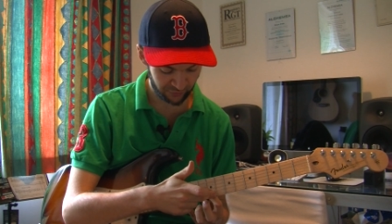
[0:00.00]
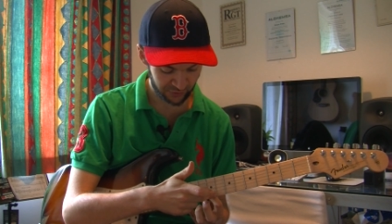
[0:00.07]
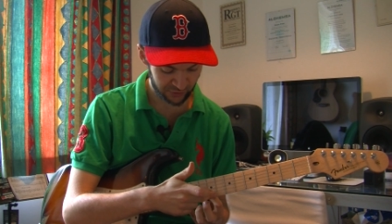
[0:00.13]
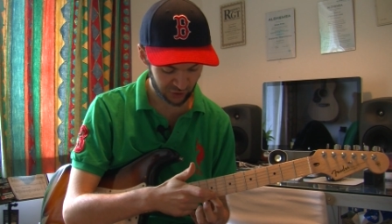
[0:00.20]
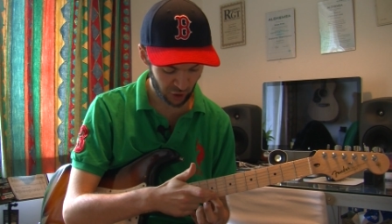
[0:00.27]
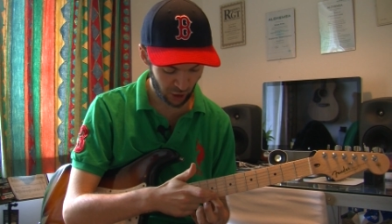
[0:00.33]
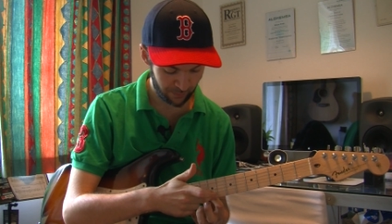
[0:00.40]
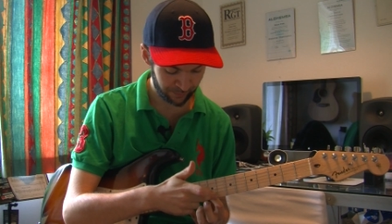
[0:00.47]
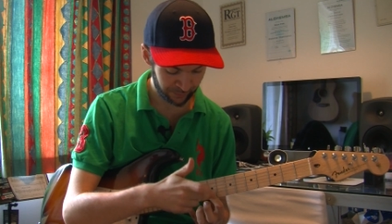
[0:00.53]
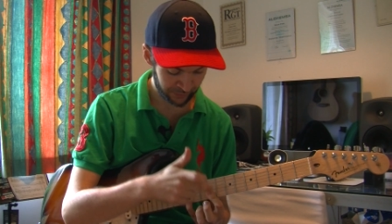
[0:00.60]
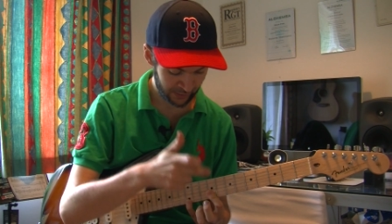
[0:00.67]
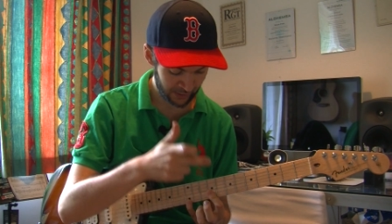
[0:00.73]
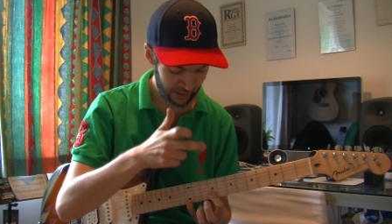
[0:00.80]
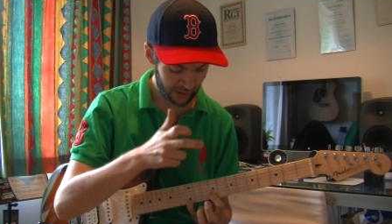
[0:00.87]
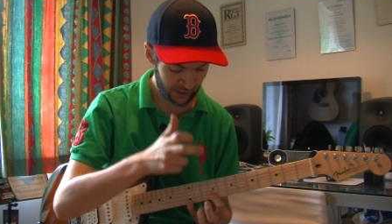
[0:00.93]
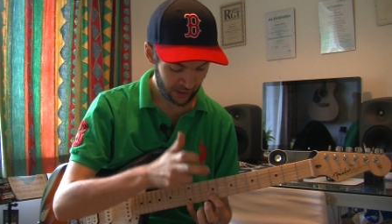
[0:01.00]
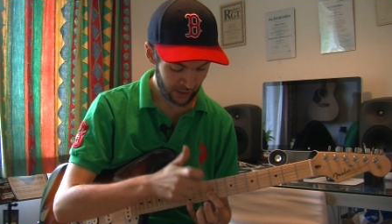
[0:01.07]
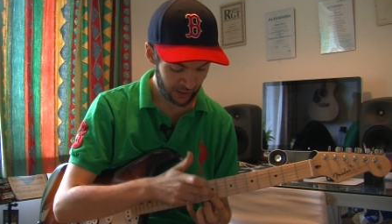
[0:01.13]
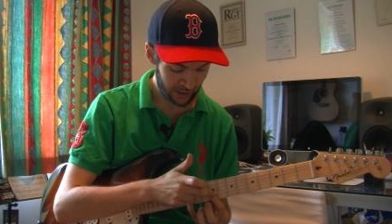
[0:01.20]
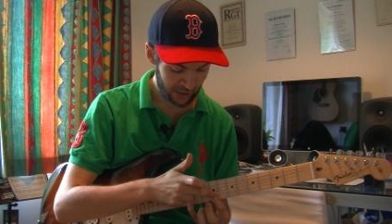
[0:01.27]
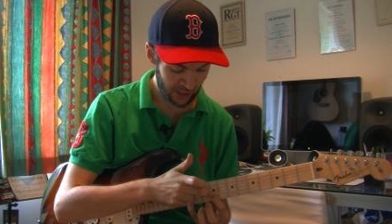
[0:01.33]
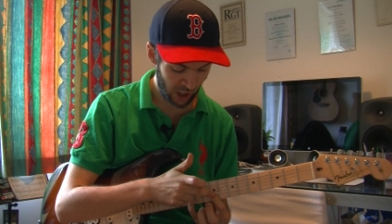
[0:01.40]
on the top,
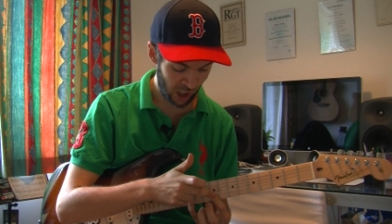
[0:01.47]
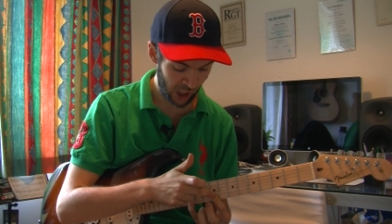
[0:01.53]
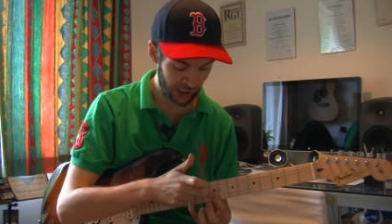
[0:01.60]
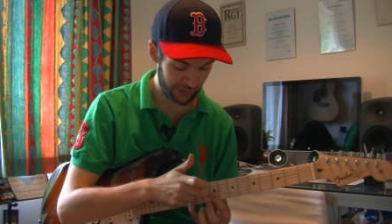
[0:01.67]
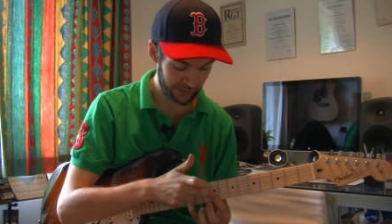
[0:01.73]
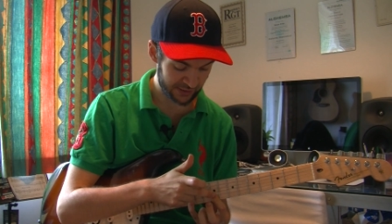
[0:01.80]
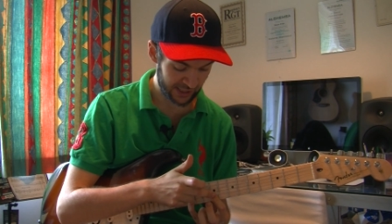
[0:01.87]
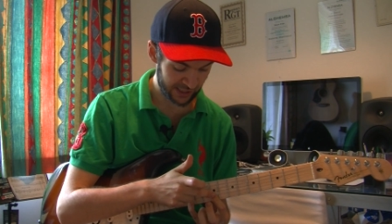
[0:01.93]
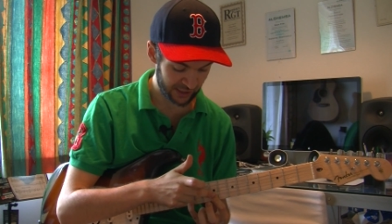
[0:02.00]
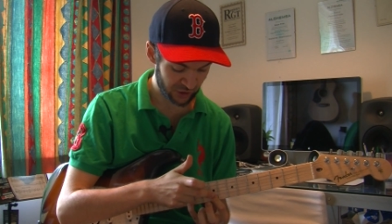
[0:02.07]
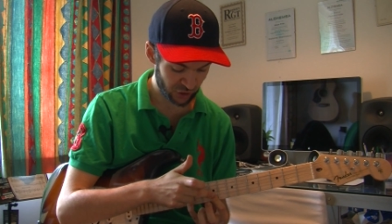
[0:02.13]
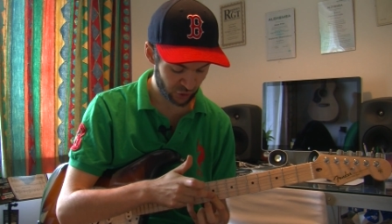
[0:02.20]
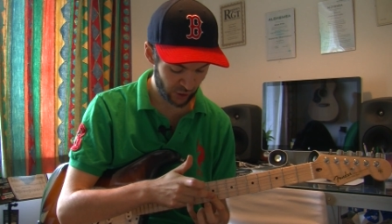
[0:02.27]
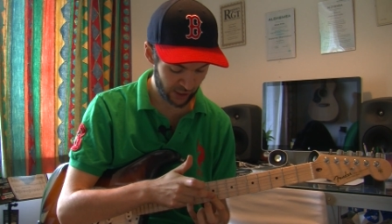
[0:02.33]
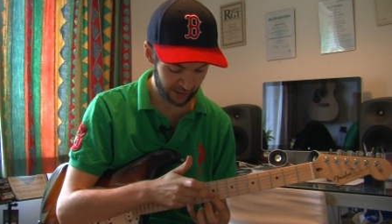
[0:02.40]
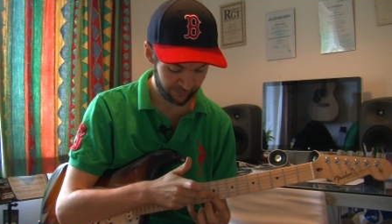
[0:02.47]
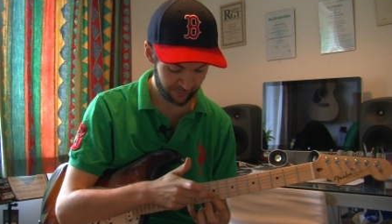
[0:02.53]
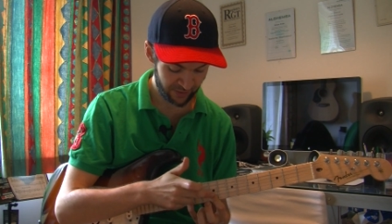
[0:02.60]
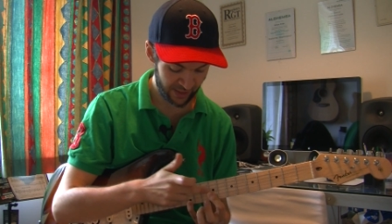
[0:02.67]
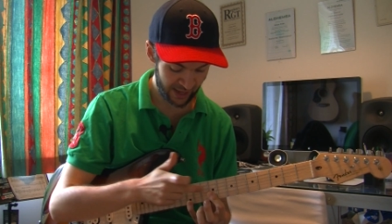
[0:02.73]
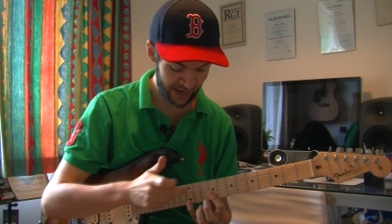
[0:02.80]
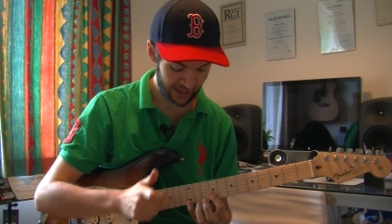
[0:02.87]
9 on the 2nd string,
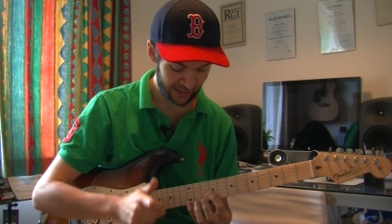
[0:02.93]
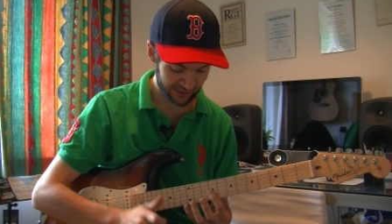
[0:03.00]
then